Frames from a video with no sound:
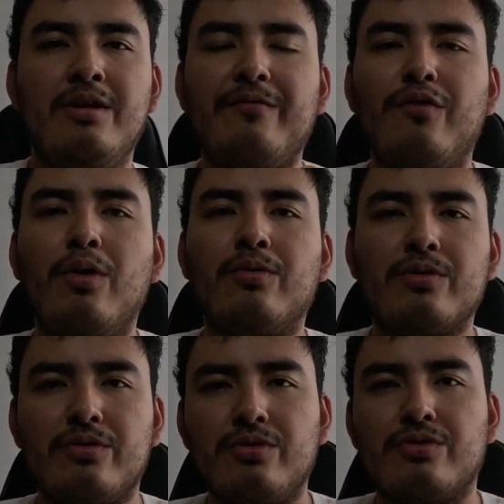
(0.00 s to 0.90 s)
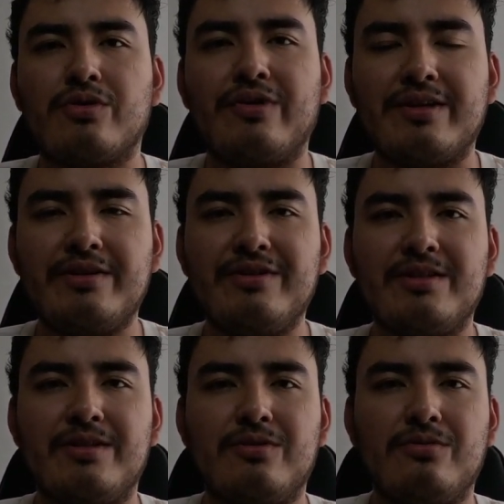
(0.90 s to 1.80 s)
evoke your
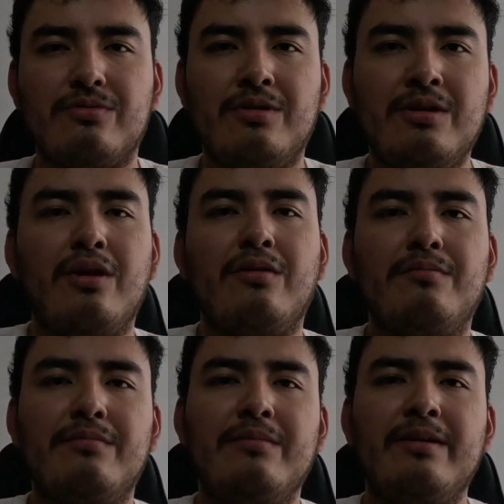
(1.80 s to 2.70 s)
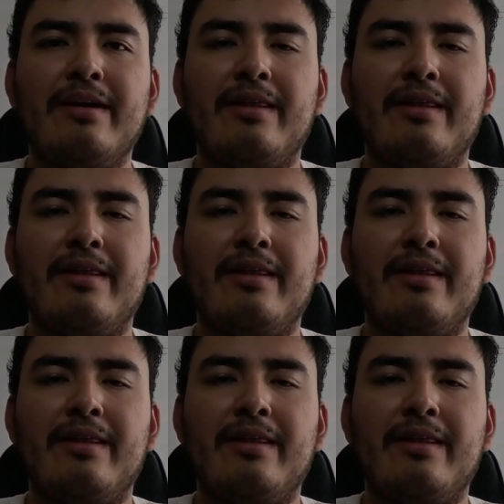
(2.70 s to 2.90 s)
creativity to come